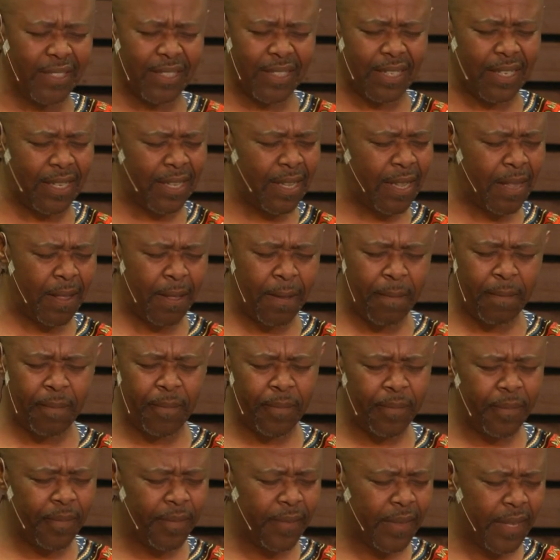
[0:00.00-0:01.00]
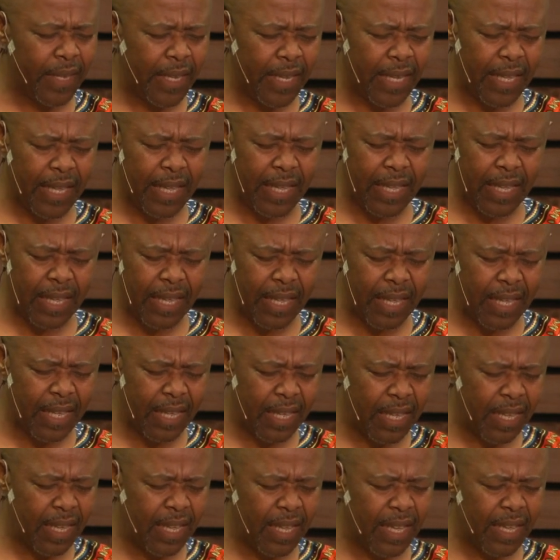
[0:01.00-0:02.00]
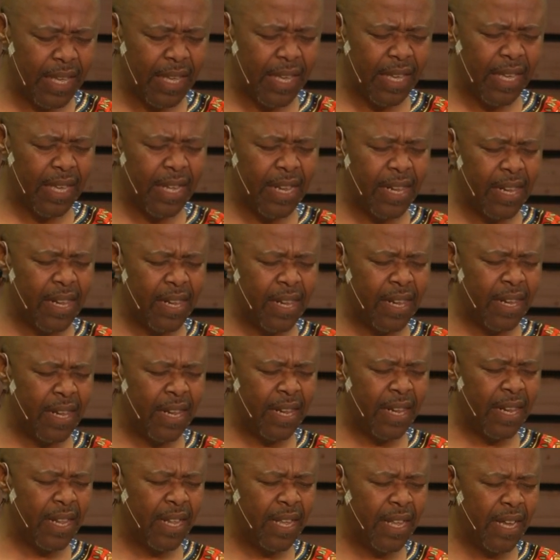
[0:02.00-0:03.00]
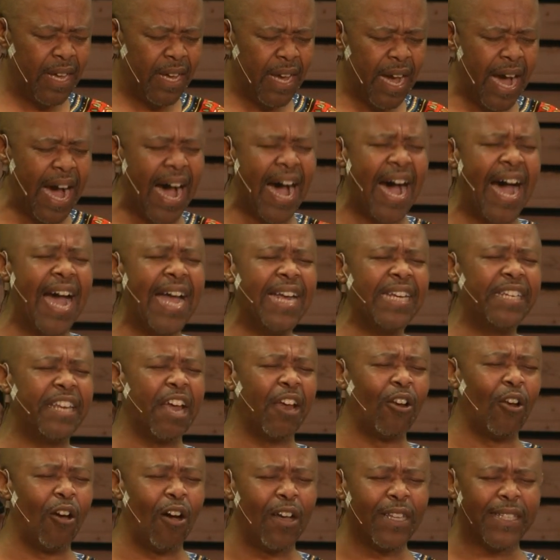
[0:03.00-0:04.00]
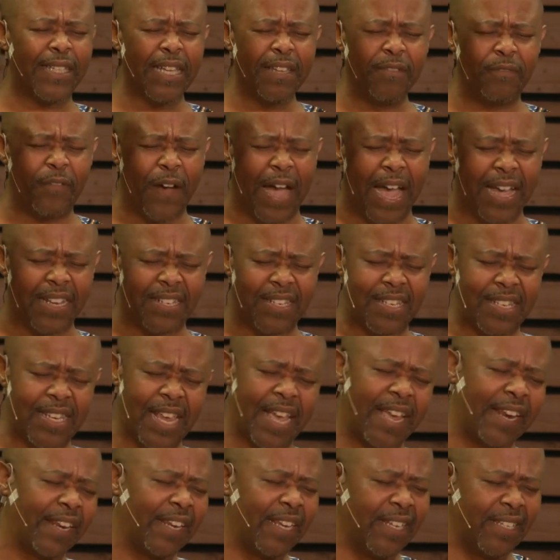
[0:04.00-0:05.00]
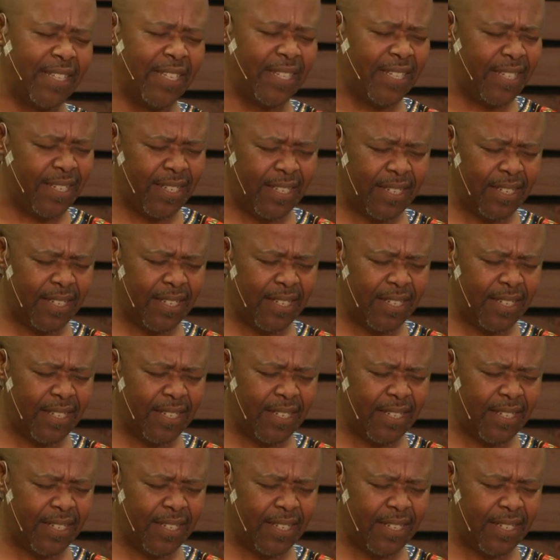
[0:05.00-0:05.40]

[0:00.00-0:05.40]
I, the Lord, if I said it,